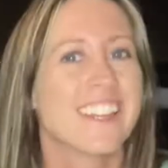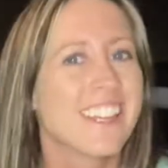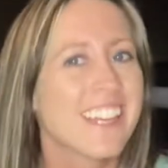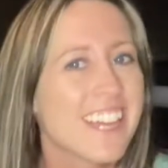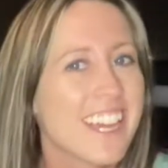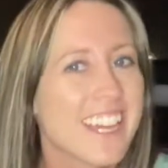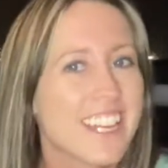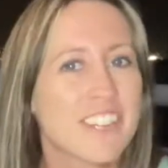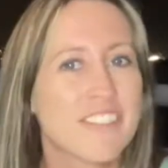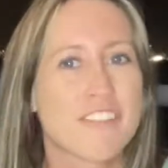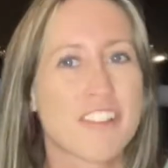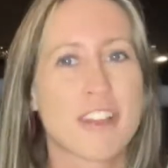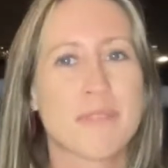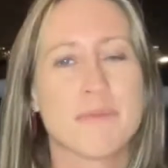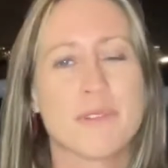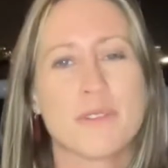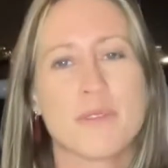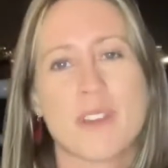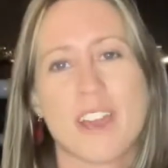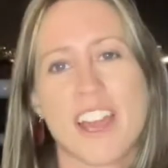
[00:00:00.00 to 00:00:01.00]

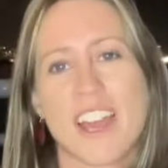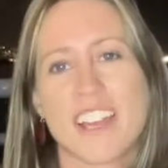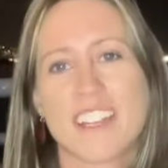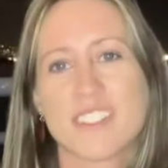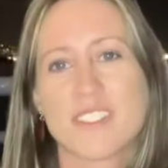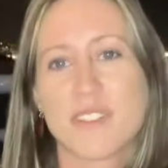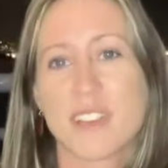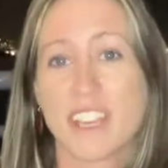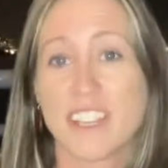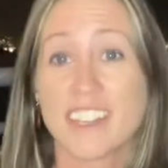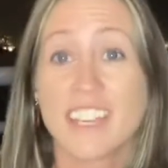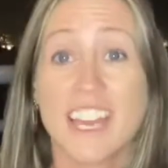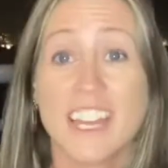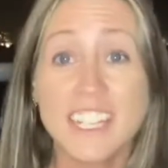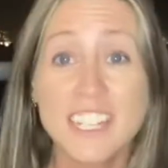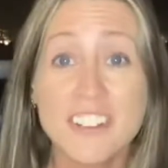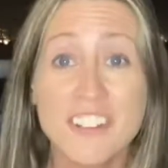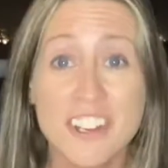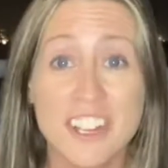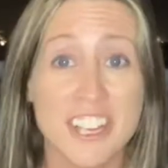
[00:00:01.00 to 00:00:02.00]
Enneagram, you guys. Okay, the
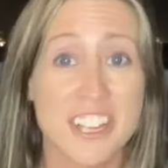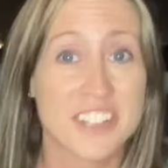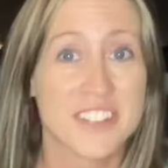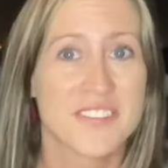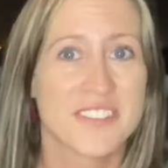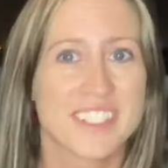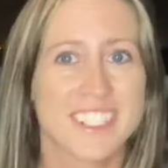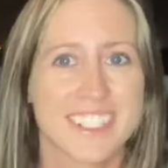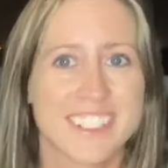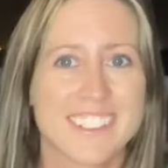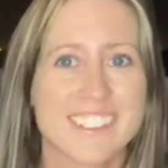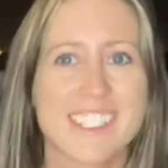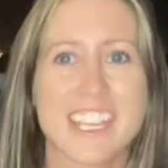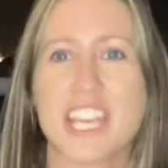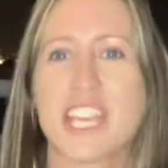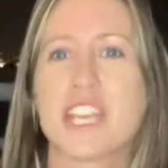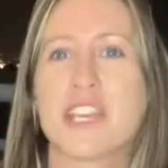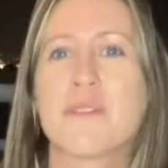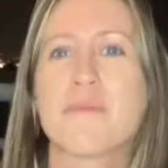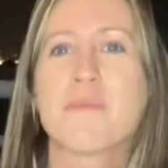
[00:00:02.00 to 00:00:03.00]
Enneagram is
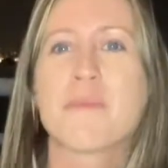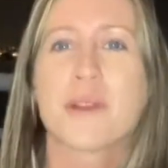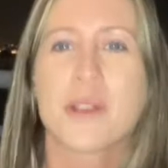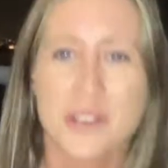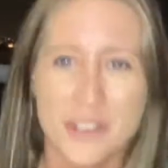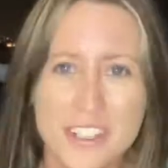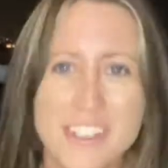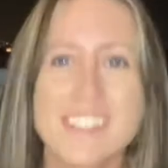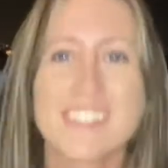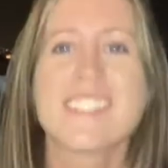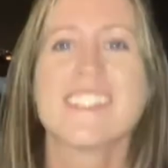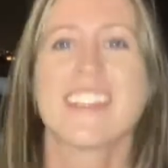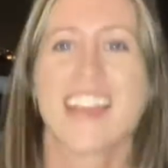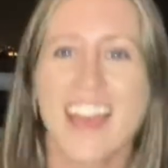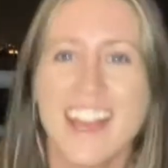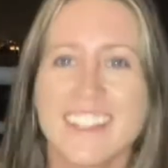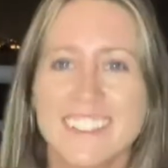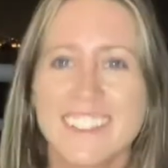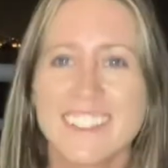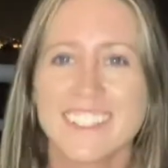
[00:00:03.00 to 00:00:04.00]
a
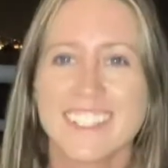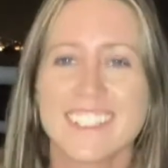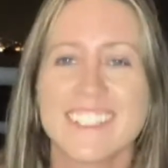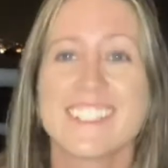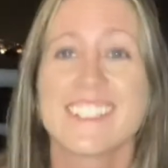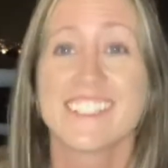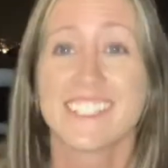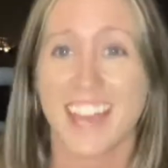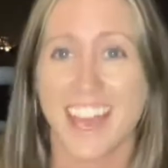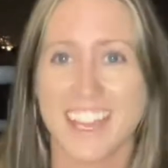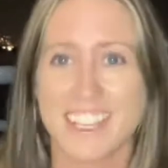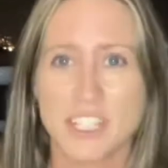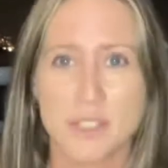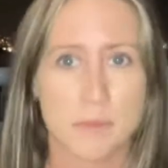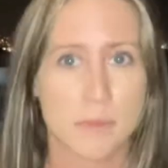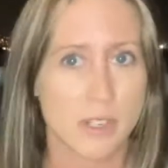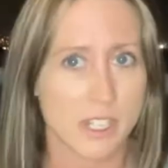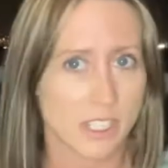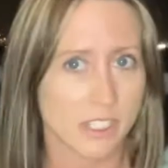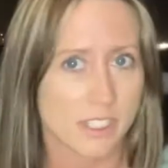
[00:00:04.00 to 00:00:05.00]
personality test,
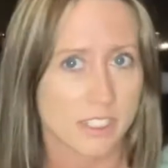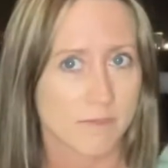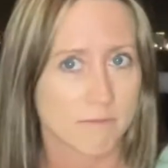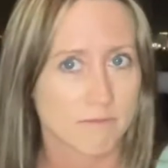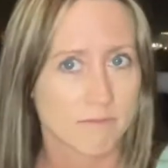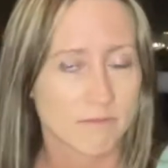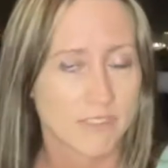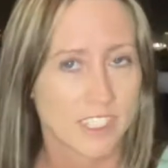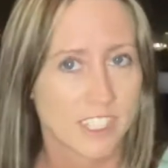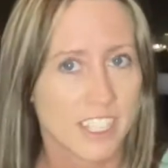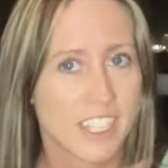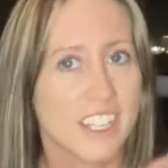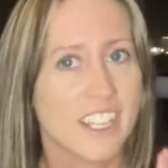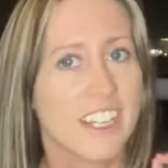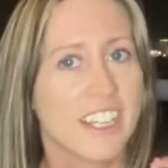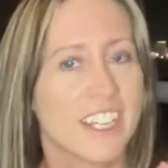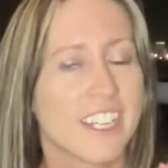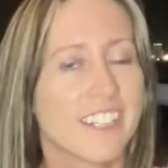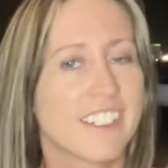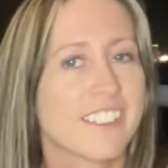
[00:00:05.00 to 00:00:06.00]
but
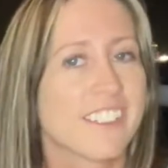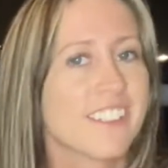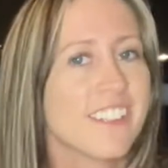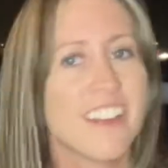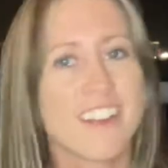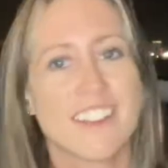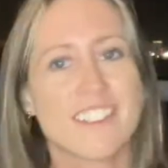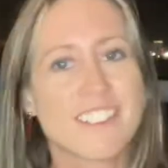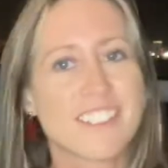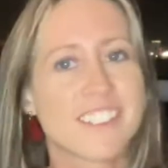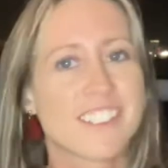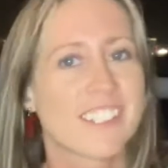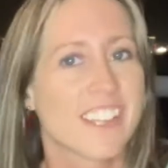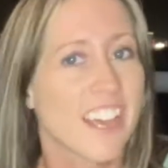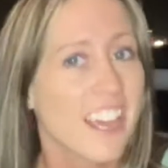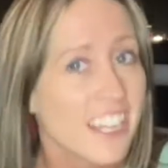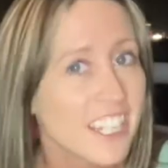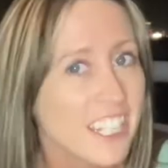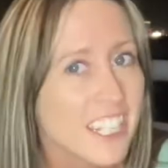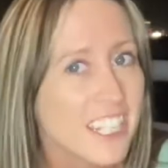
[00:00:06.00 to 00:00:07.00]
it is not just
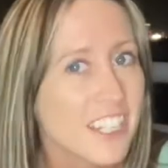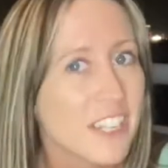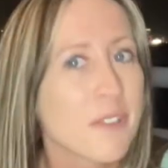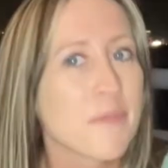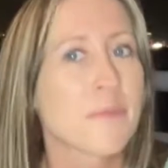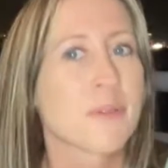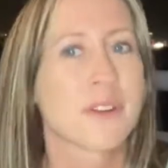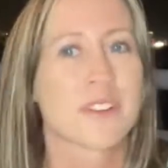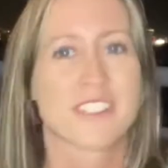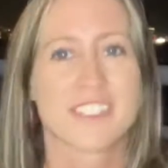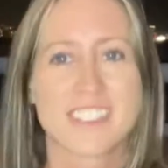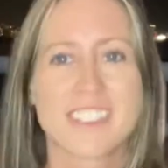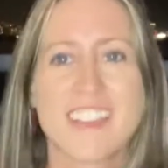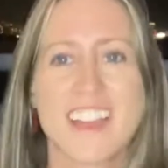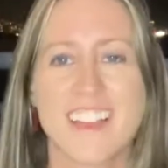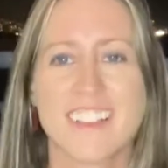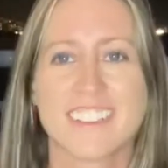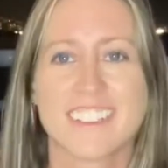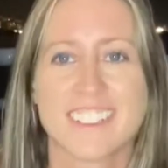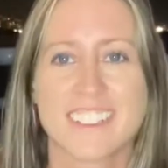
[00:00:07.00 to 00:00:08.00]
any
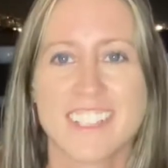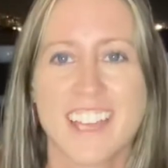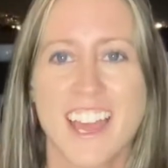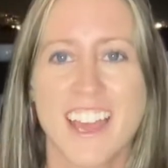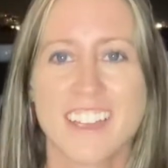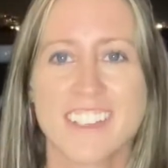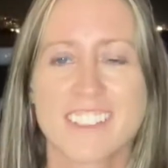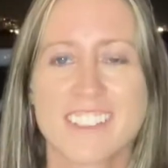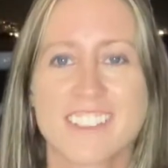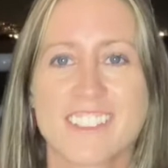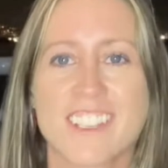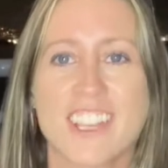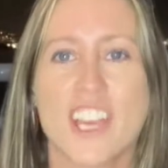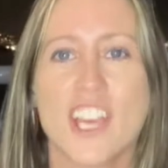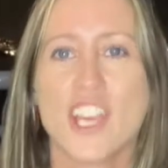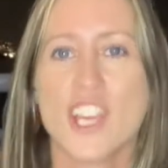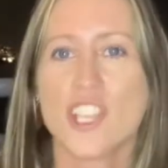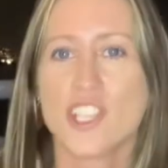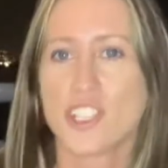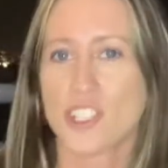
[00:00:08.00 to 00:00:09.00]
personality test.
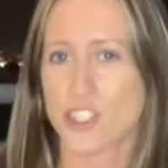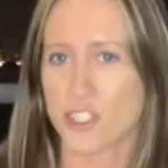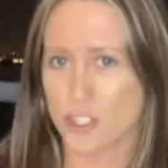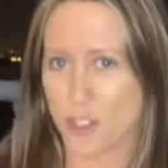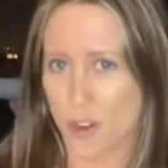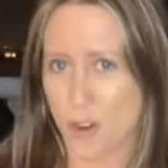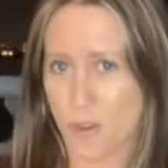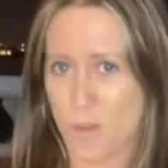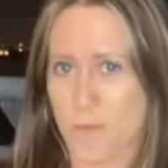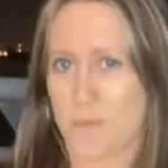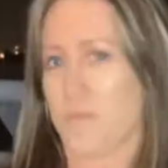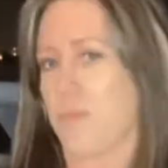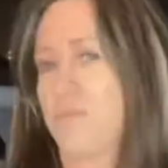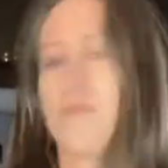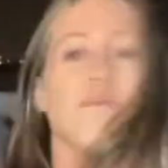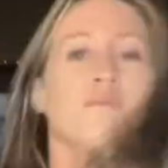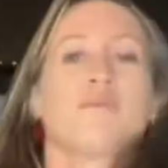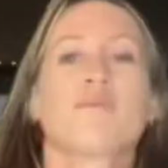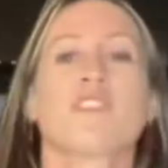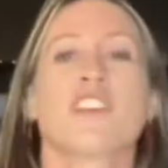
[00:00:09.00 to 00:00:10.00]
So
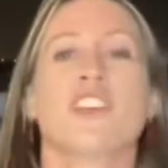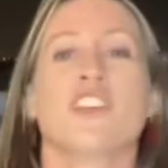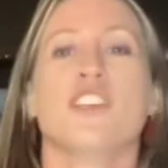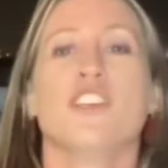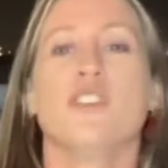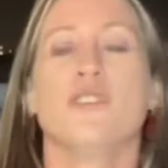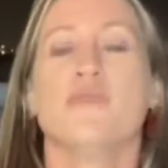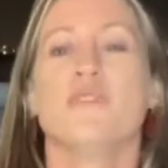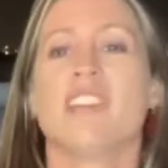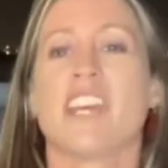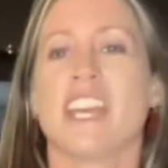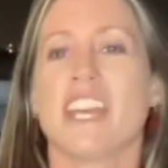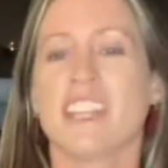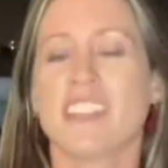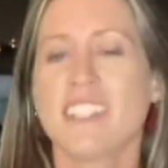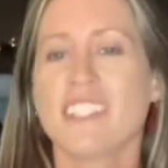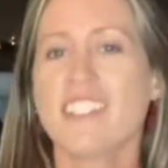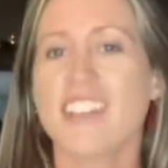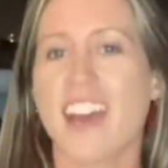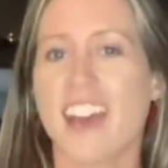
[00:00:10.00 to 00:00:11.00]
you
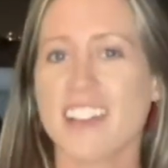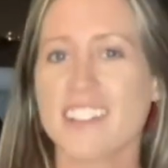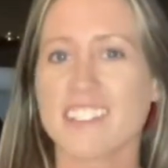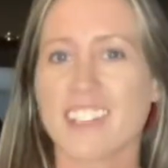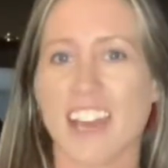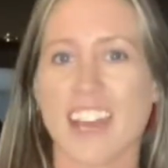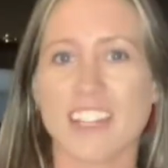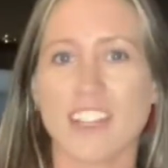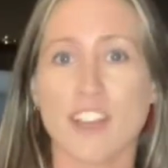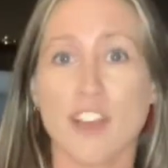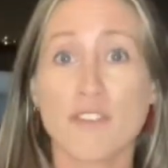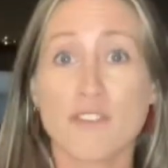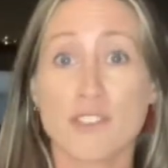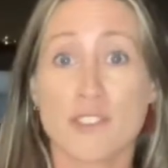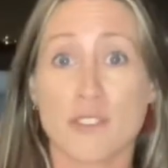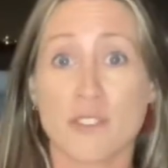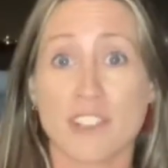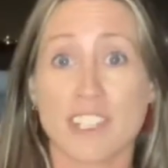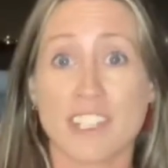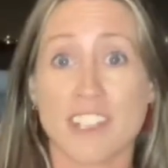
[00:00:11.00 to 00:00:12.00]
take the test. I love
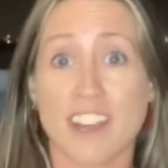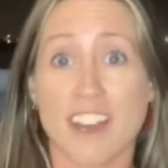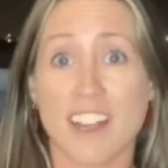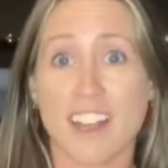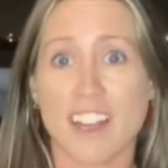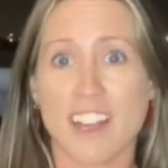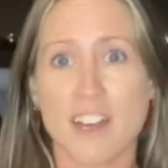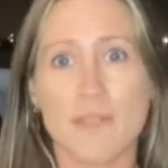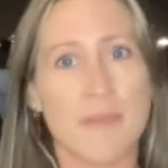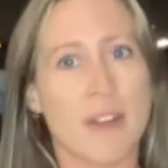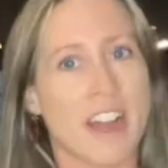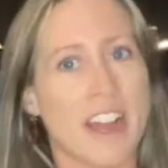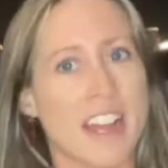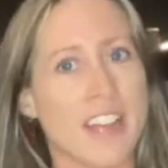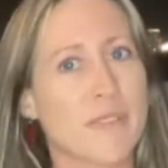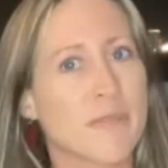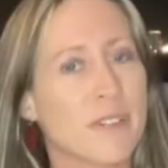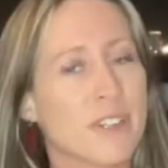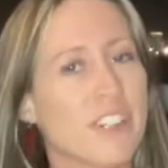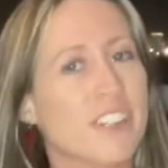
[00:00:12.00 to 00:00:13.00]
Trudy.com.
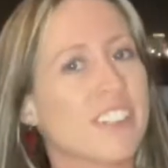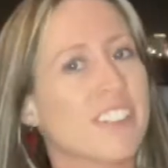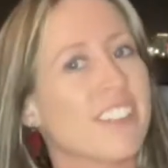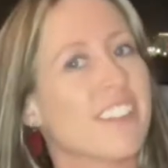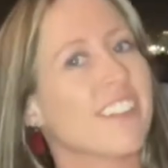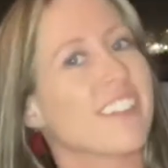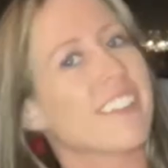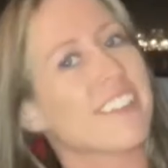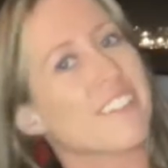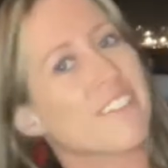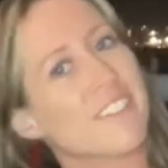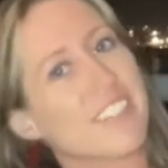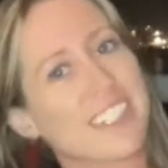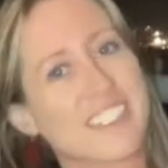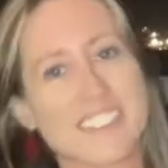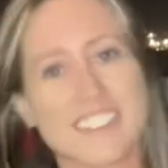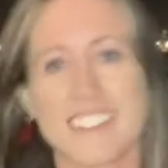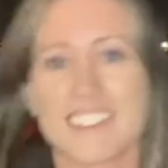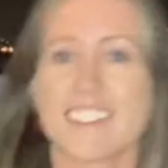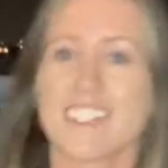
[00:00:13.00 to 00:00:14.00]
I will make
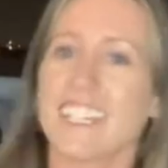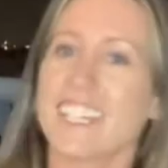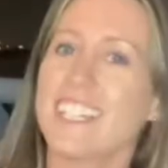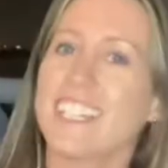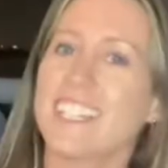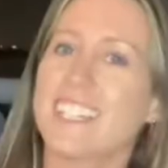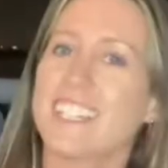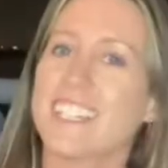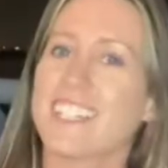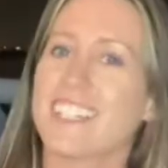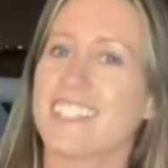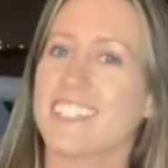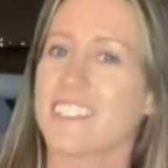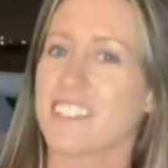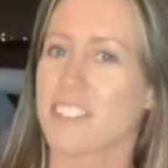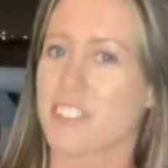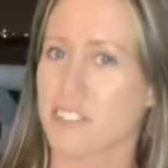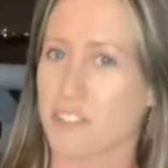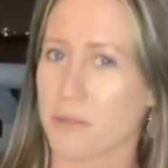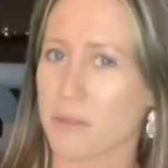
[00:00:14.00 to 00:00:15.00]
a little link in
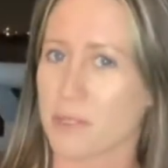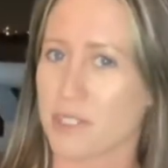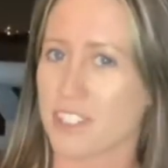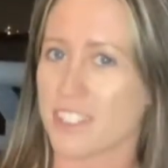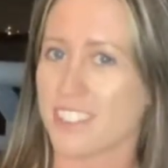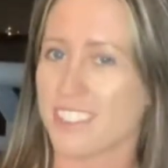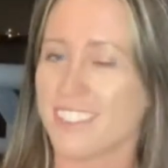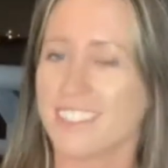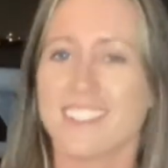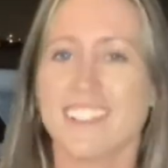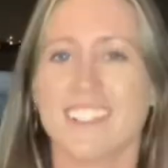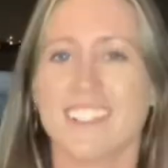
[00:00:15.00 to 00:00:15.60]
the description.